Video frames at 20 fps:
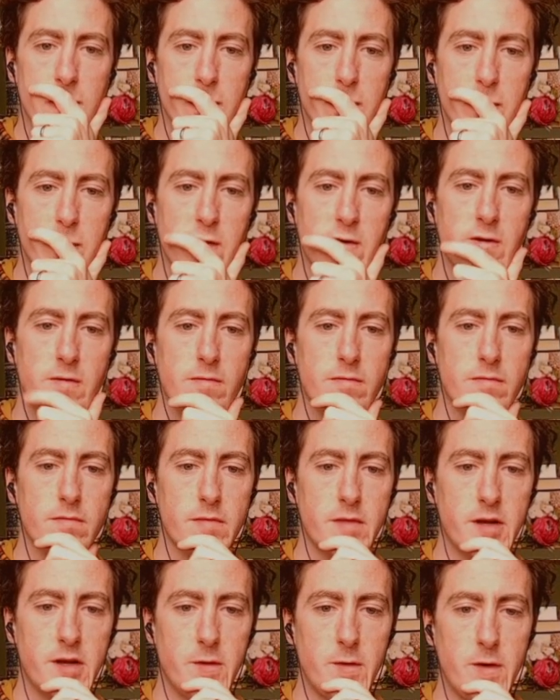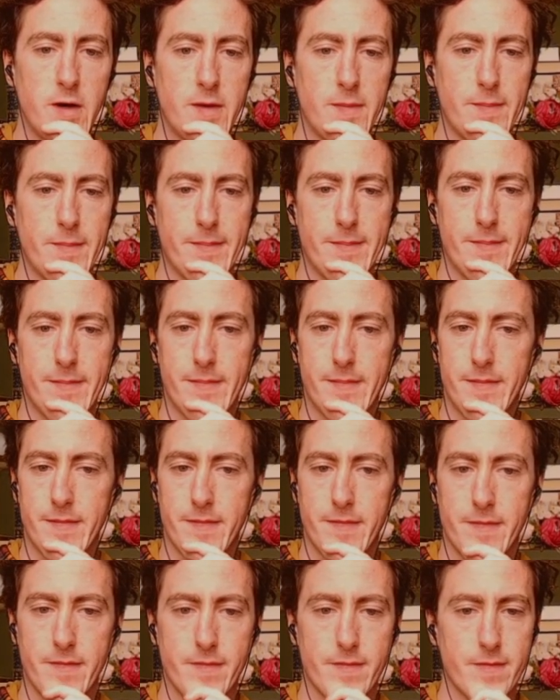But you know what?
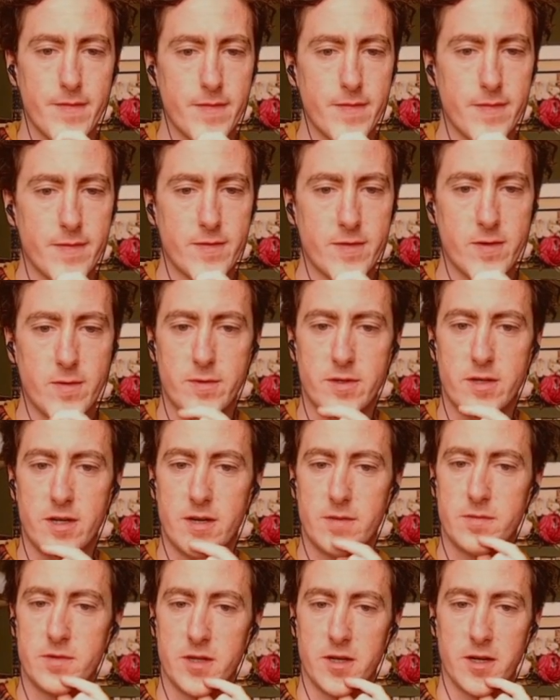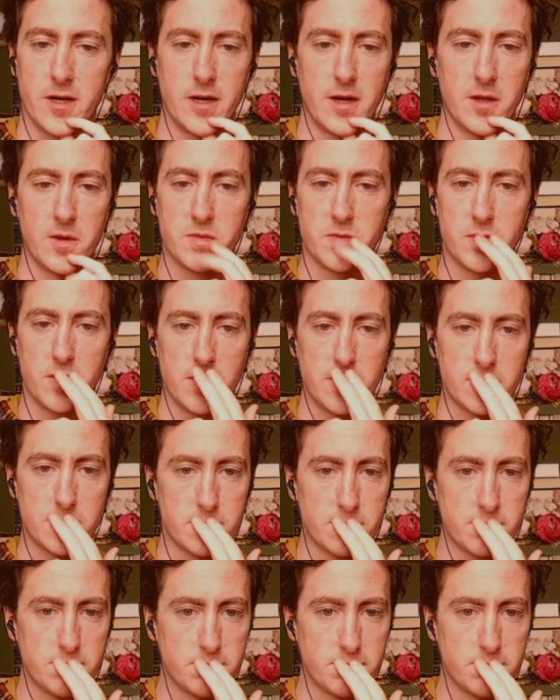Sometimes you're going to lose pawns.